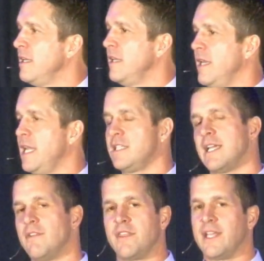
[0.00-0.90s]
And it's
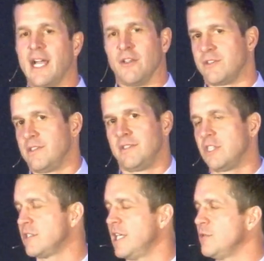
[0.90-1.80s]
everything else, and
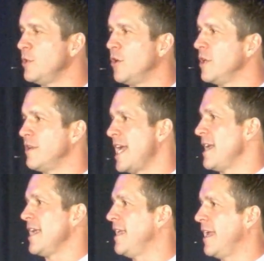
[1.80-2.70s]
just things we don't even, I
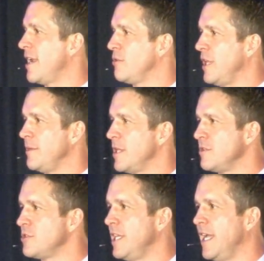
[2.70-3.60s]
don't claim to
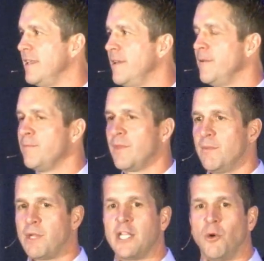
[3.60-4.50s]
understand.
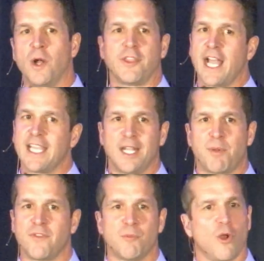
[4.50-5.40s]
But I know one thing, I can get up
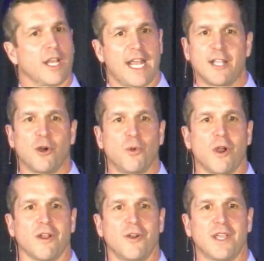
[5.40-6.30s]
every morning, I can go to
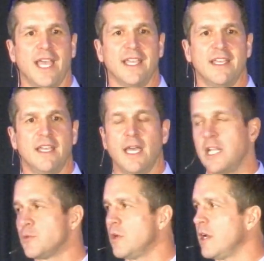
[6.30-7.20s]
work, okay? And
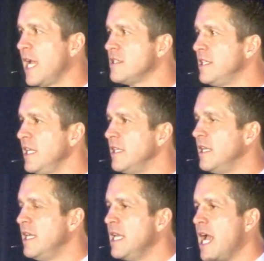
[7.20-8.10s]
that's what our guys did.
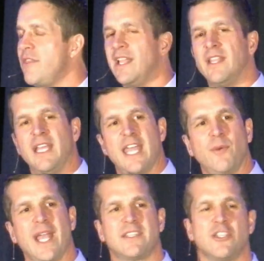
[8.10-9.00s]
And then
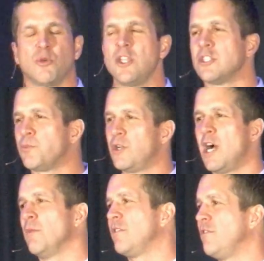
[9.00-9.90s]
we had situations. Pernell
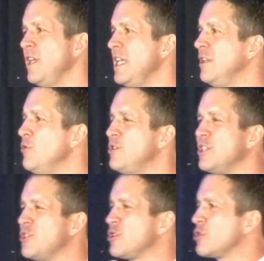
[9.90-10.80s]
McPhee
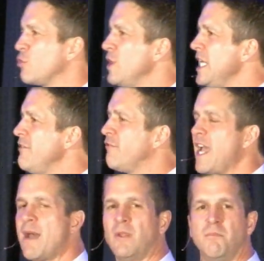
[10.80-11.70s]
loses 3
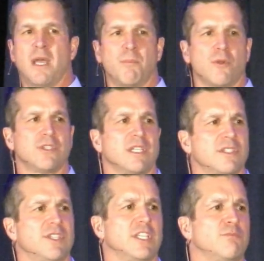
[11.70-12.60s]
family members in a
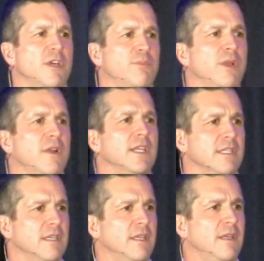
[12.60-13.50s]
6-month period,
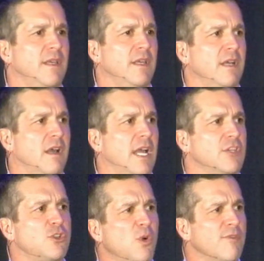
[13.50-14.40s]
all right?
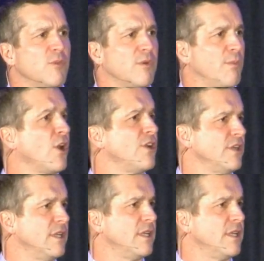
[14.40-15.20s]
2 of them were murdered,